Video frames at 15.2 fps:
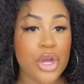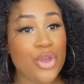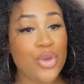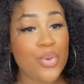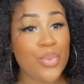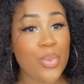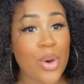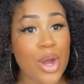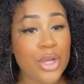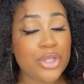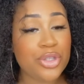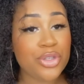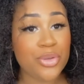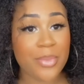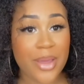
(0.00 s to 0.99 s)
You
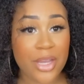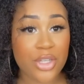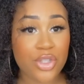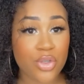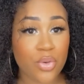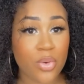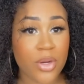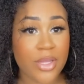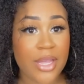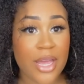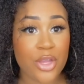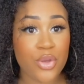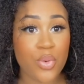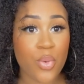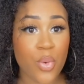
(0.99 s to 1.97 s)
want to make sure
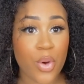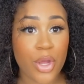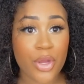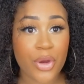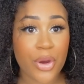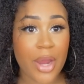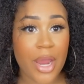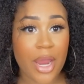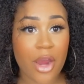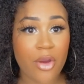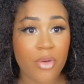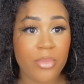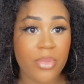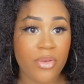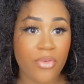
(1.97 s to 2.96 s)
that you oil your hair
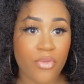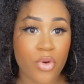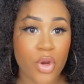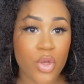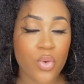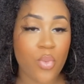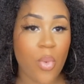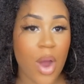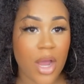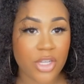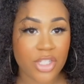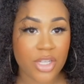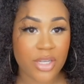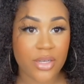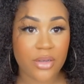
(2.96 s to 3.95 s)
before you wash it,